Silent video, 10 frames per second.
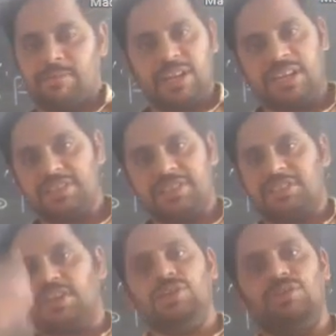because it
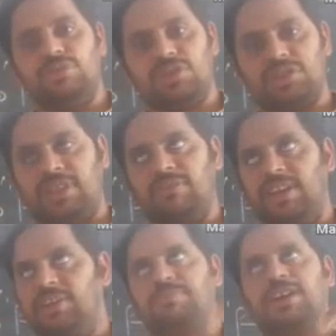is a used tree.
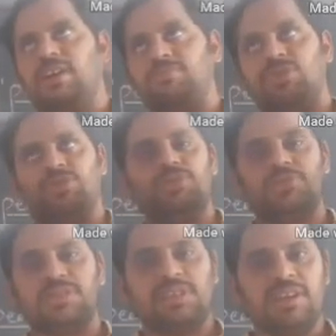When it become
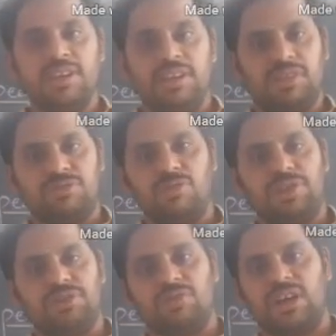used, it is
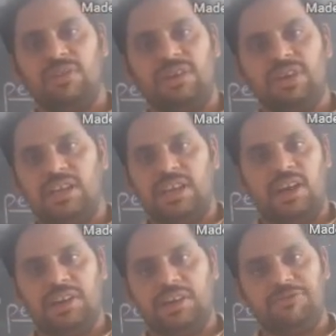going to cover a
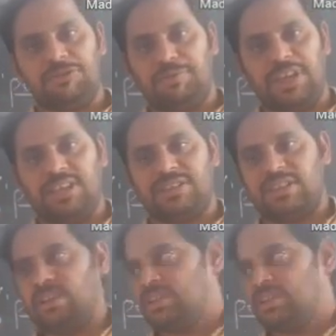lot of space,